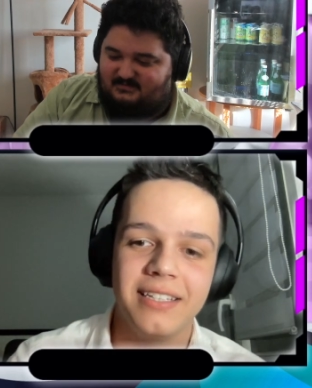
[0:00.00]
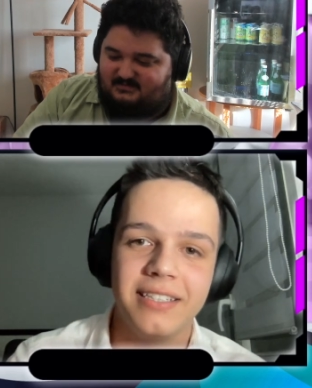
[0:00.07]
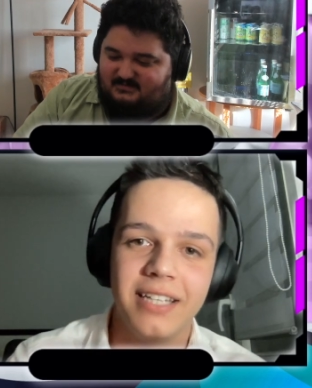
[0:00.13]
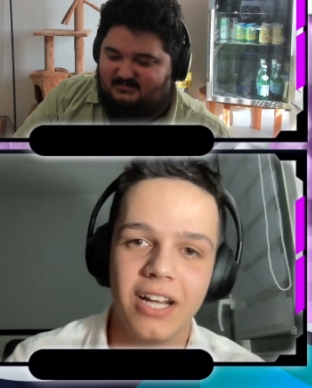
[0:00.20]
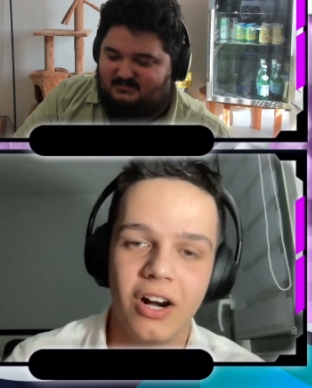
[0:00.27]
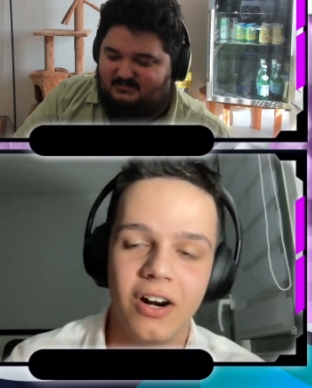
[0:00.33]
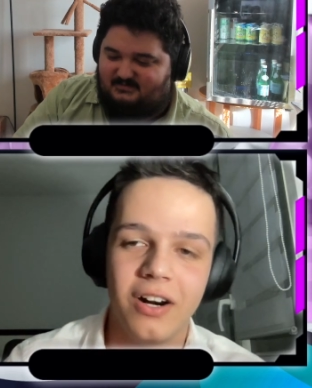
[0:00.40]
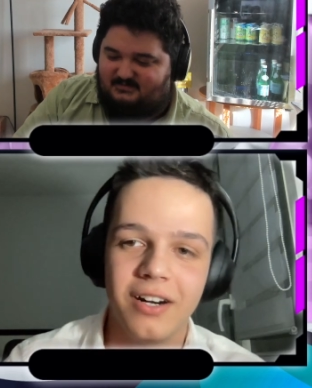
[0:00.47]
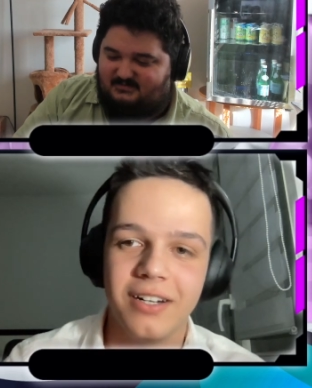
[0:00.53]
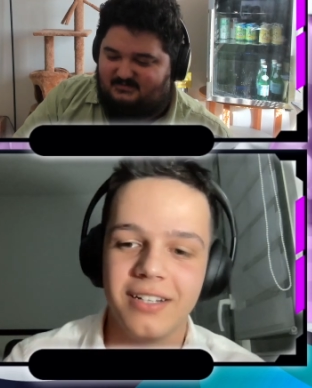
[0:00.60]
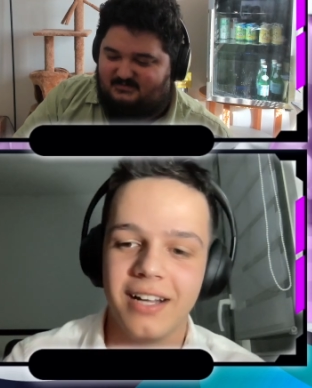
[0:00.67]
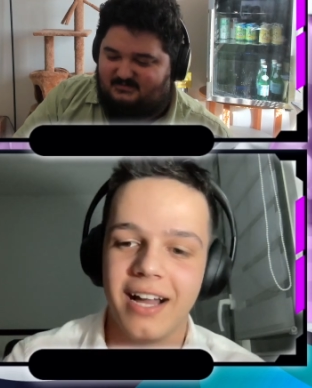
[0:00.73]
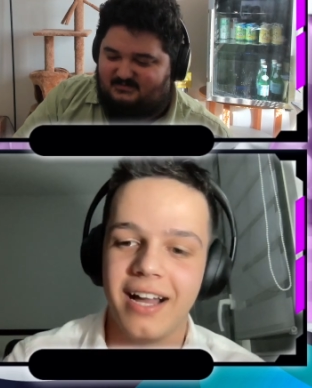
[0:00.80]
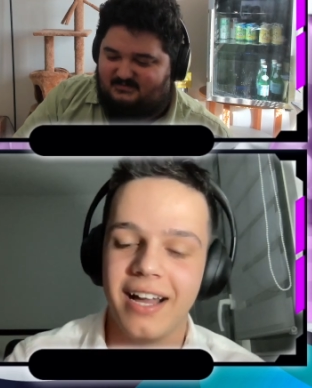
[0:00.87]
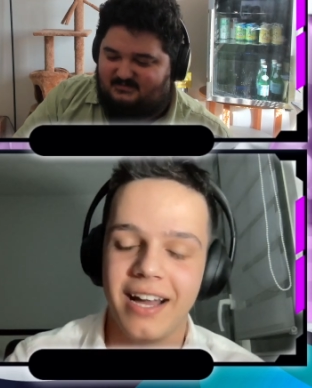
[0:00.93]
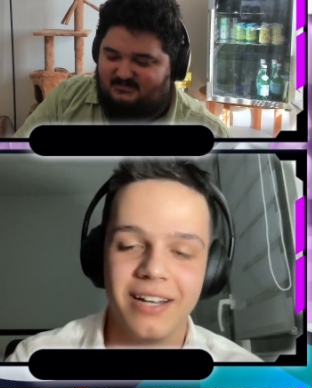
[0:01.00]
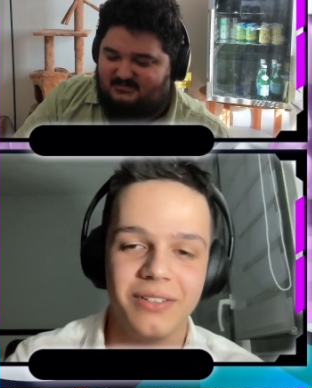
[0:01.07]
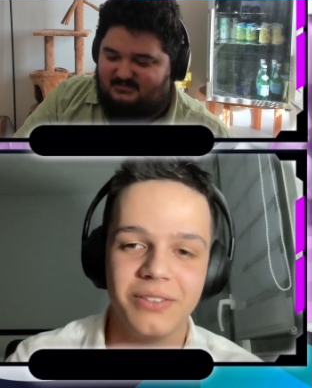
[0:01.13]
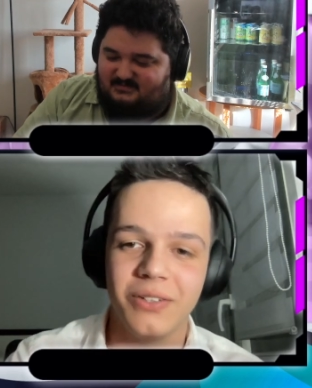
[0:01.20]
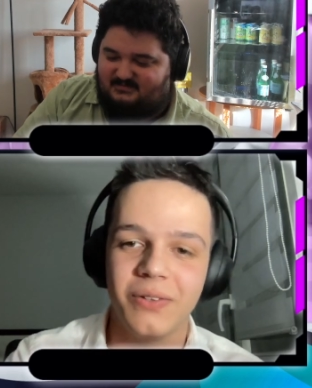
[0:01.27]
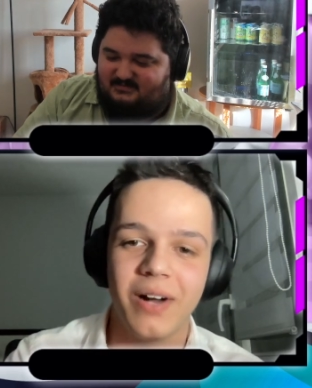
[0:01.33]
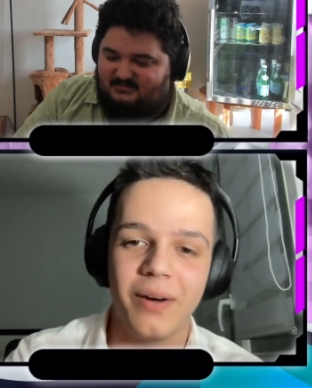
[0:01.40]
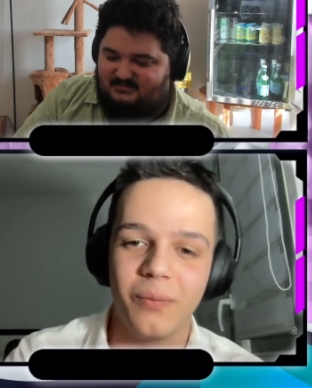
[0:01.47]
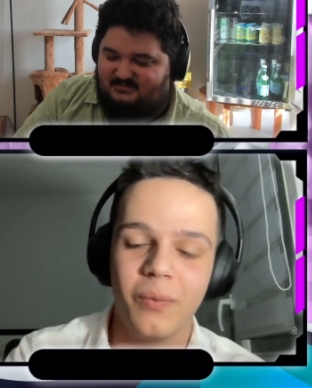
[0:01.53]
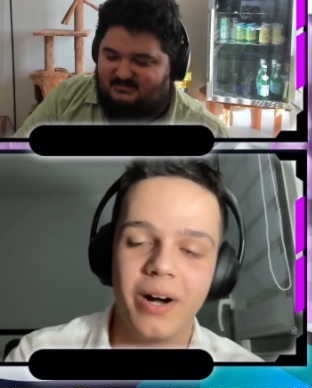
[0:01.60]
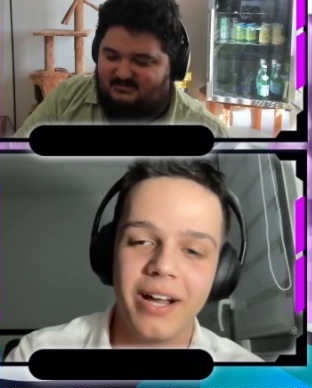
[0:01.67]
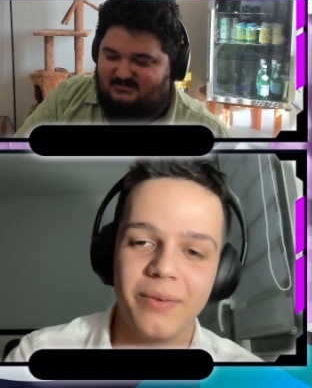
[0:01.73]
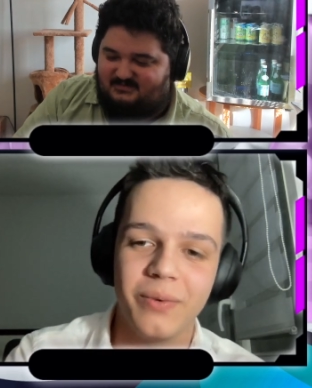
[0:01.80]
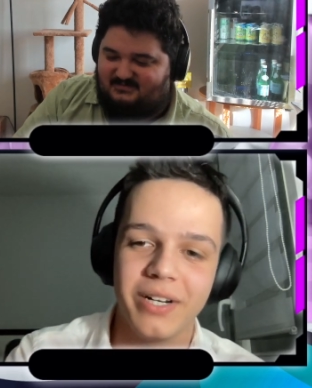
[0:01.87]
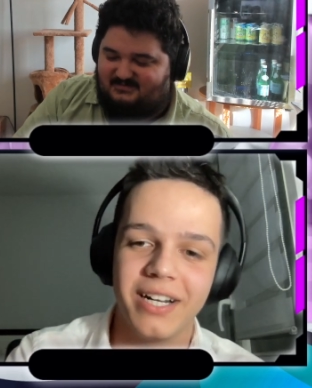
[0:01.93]
Speaker 1: Did I don't know how,
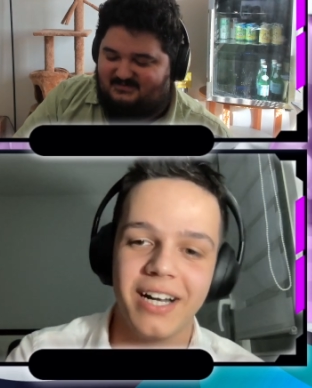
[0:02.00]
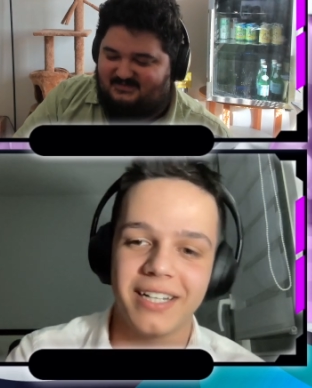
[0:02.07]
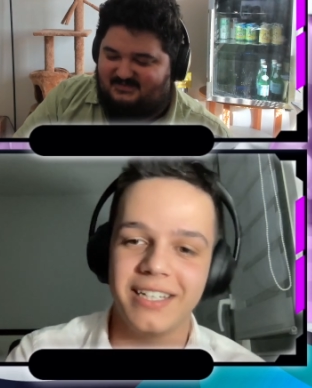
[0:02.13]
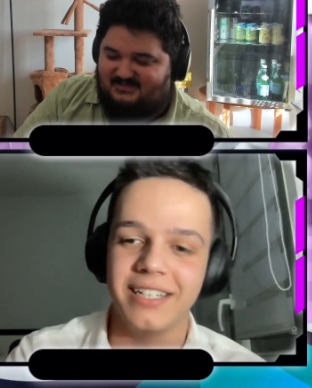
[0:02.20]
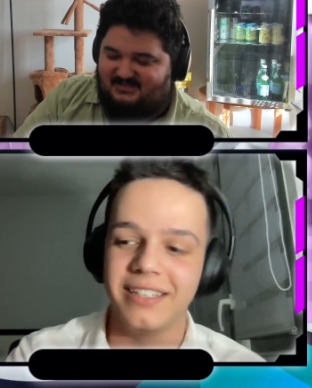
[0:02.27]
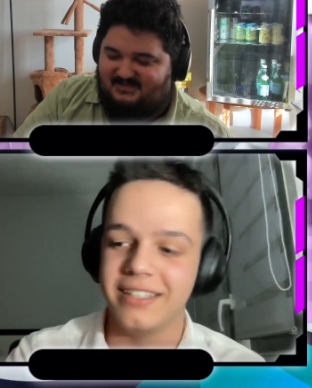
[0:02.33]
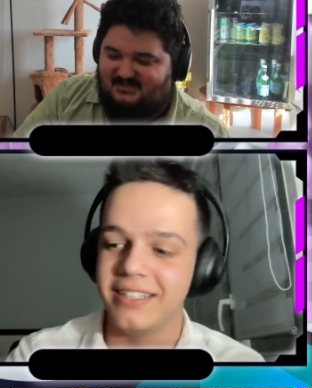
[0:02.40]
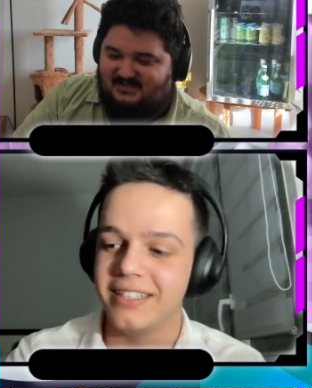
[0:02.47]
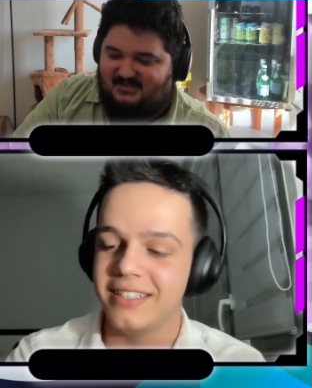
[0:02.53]
why we're not killing.